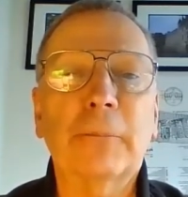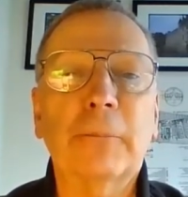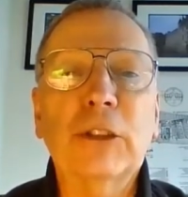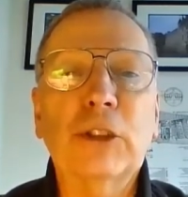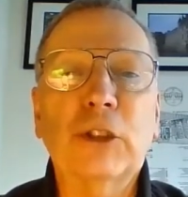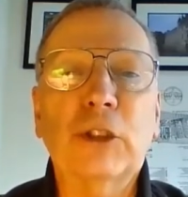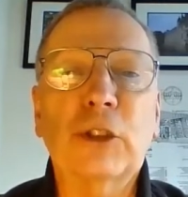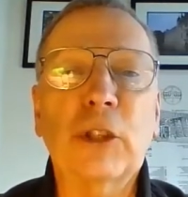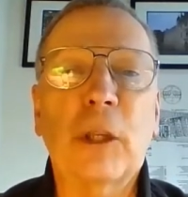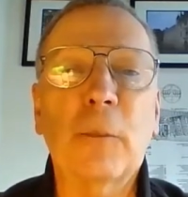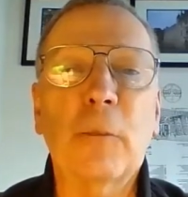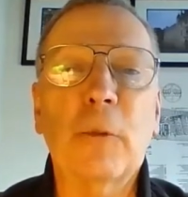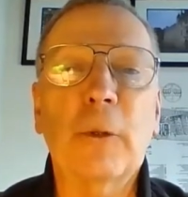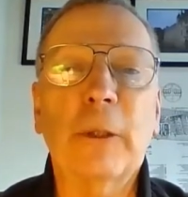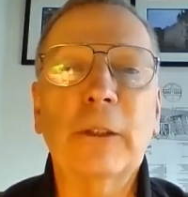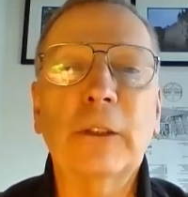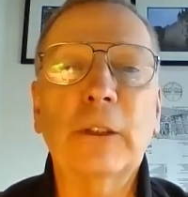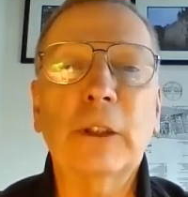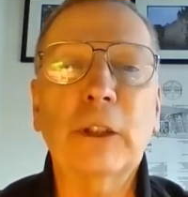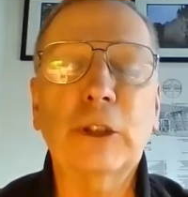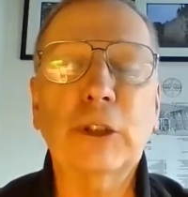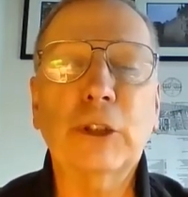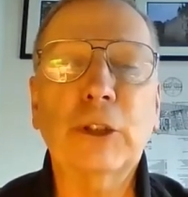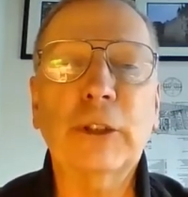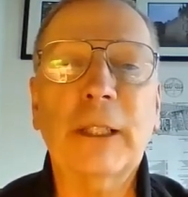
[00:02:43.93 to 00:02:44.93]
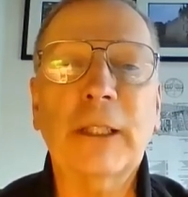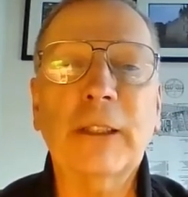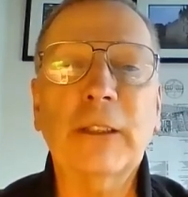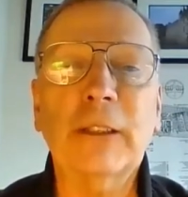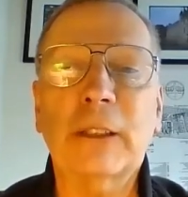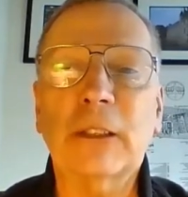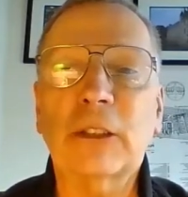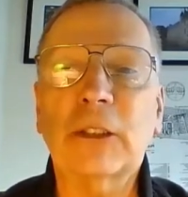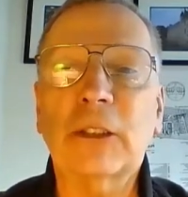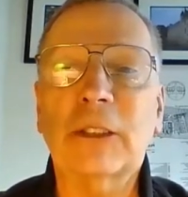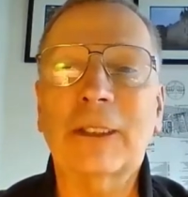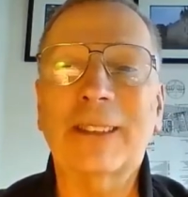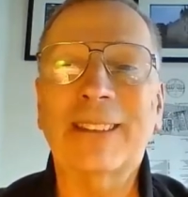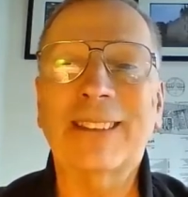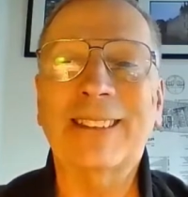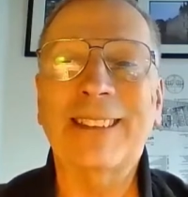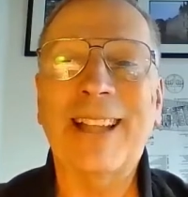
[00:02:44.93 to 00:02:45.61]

Someone's sickness is